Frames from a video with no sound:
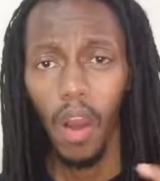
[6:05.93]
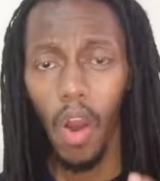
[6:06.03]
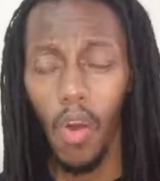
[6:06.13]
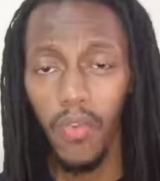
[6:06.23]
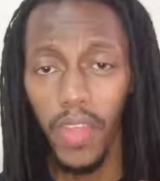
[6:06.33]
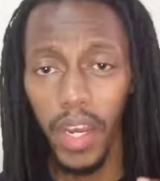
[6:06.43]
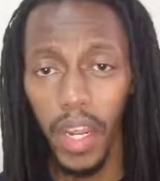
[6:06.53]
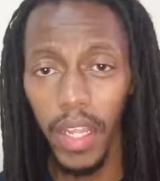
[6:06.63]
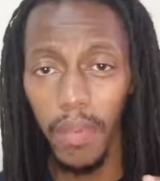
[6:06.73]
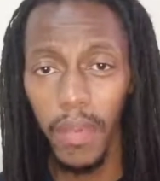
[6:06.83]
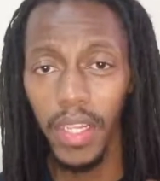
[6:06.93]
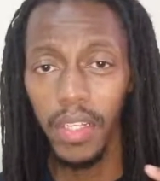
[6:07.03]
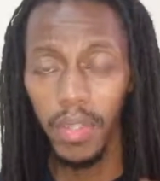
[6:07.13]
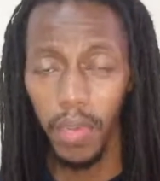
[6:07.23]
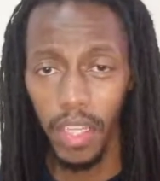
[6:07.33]
of the running mate
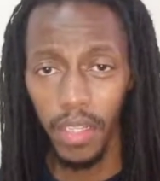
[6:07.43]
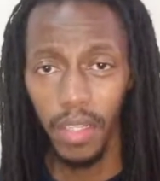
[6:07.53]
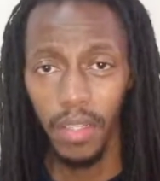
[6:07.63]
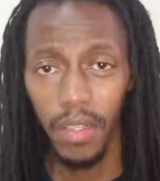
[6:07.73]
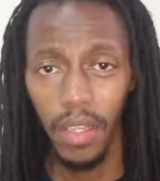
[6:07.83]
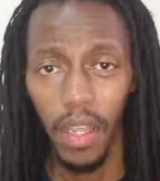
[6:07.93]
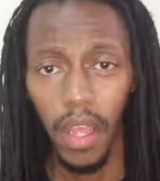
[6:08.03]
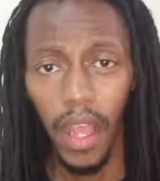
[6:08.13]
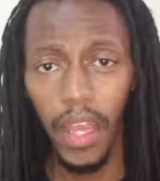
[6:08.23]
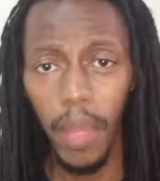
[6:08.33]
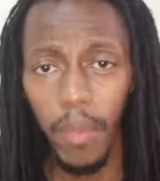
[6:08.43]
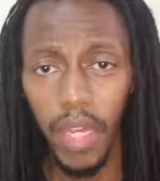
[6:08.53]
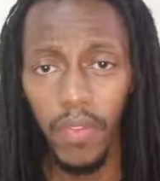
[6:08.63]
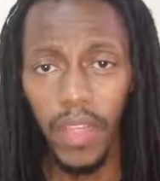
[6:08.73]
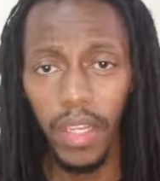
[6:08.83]
debate. And I
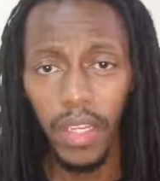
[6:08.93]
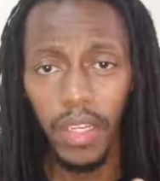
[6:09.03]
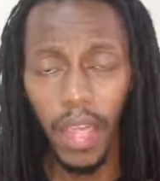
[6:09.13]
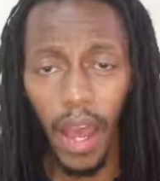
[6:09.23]
believe that it